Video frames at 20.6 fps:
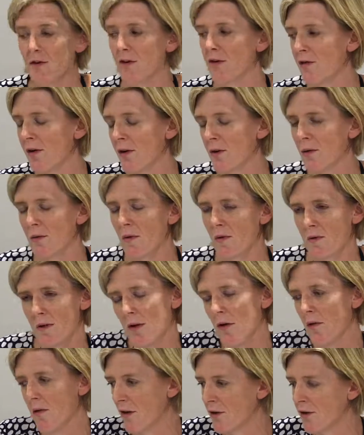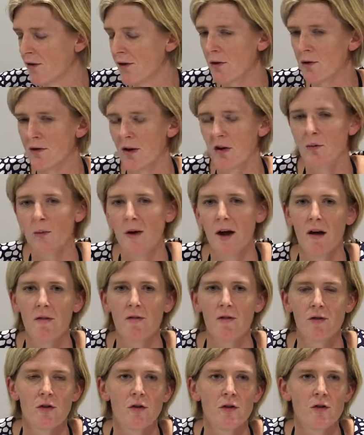As Phil says, we
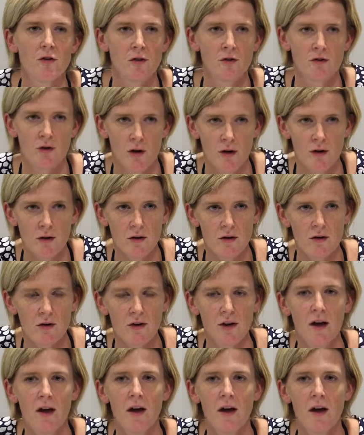have 2 new drugs.